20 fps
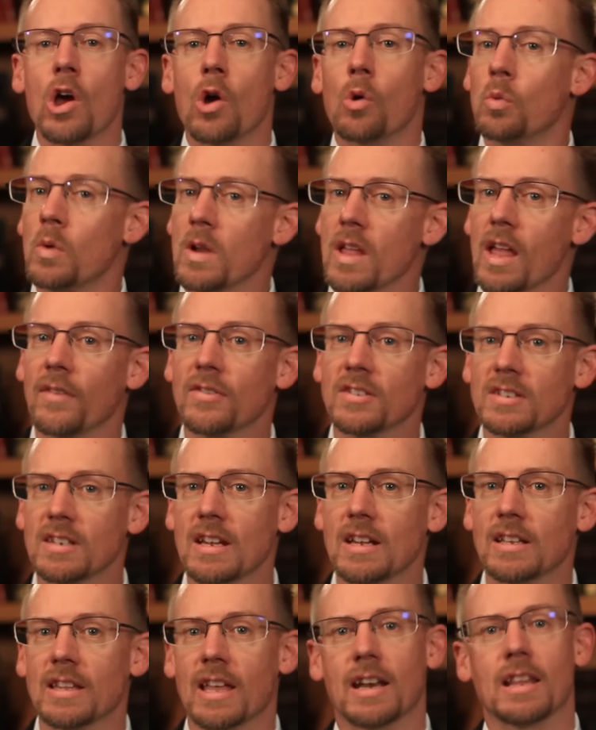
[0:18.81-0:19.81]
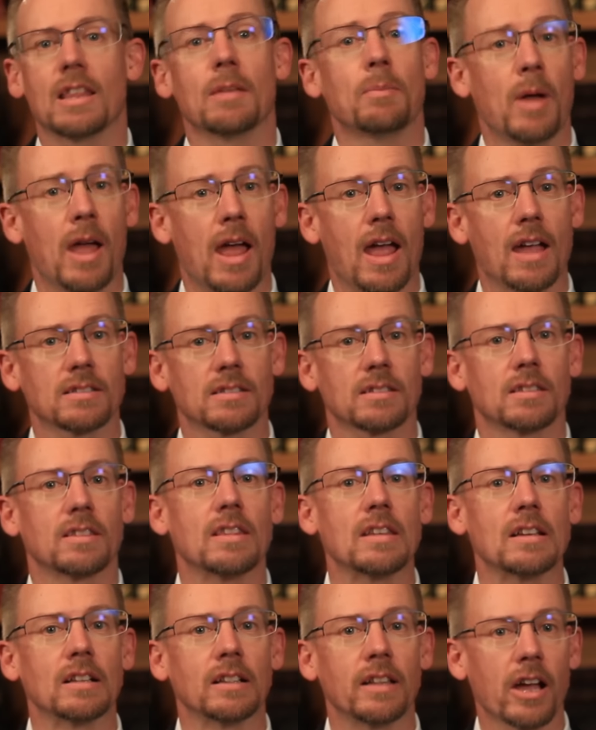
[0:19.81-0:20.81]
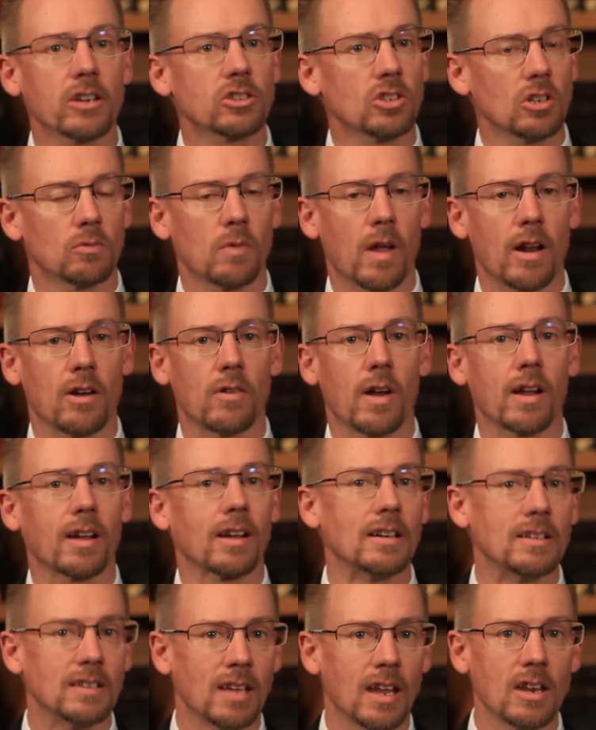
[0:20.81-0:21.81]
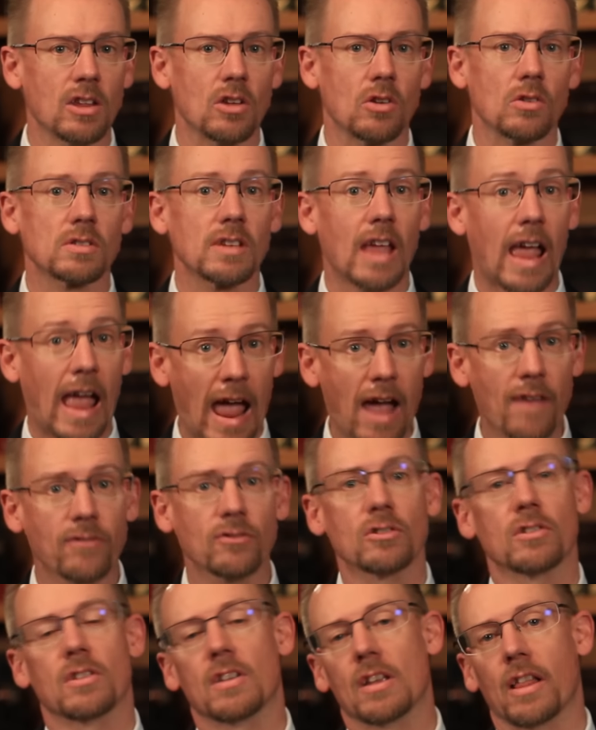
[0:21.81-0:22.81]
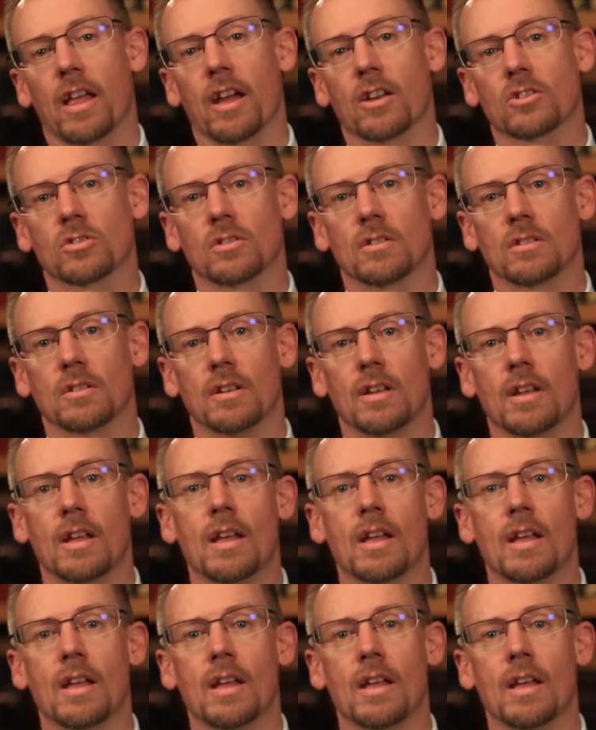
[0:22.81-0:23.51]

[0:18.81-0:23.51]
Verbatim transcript: we have seen that in the past the election rhetoric continues after the election,